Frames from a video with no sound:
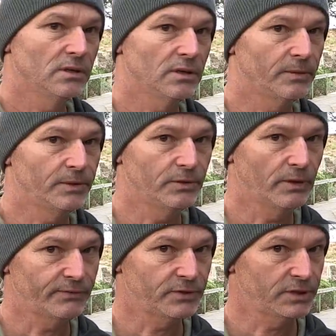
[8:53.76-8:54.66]
And we do
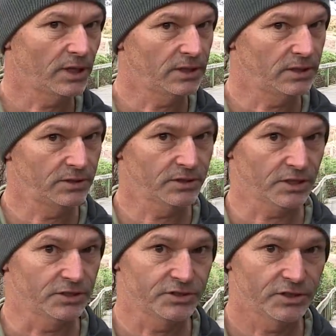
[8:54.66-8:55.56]
have to take into
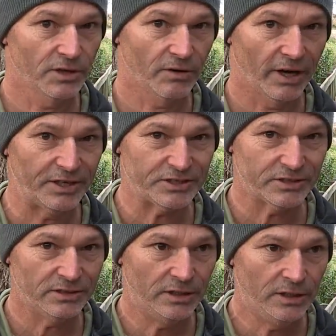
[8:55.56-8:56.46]

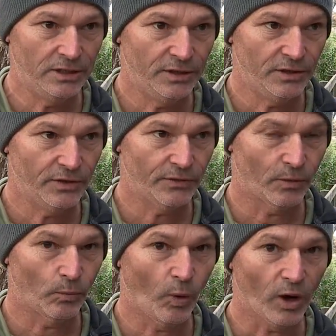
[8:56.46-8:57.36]
consideration that
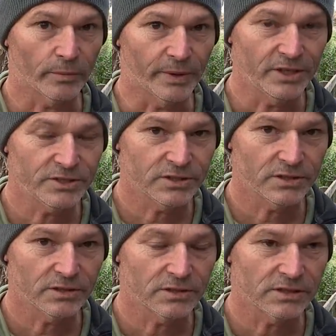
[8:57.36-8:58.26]
wallabies,
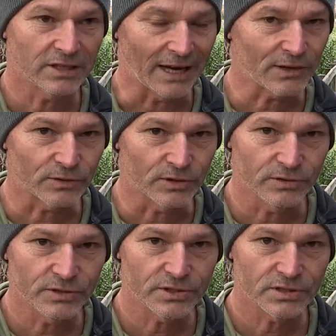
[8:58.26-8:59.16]

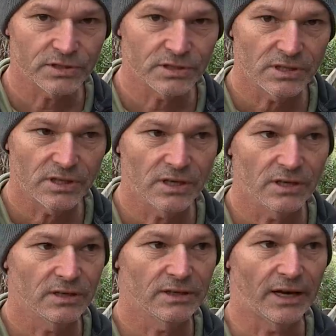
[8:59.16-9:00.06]
kangaroos,
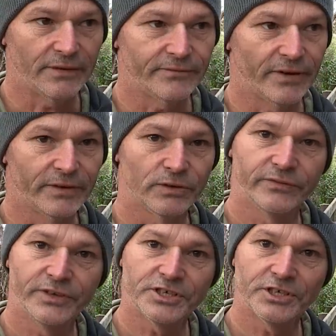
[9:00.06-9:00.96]
have very good
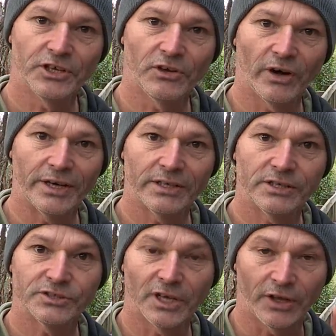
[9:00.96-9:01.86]
vision at night,
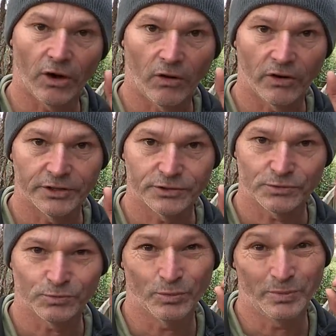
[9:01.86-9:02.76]
so their
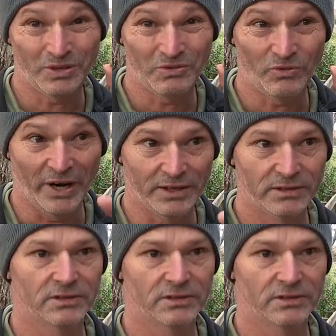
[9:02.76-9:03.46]
eyes will be red.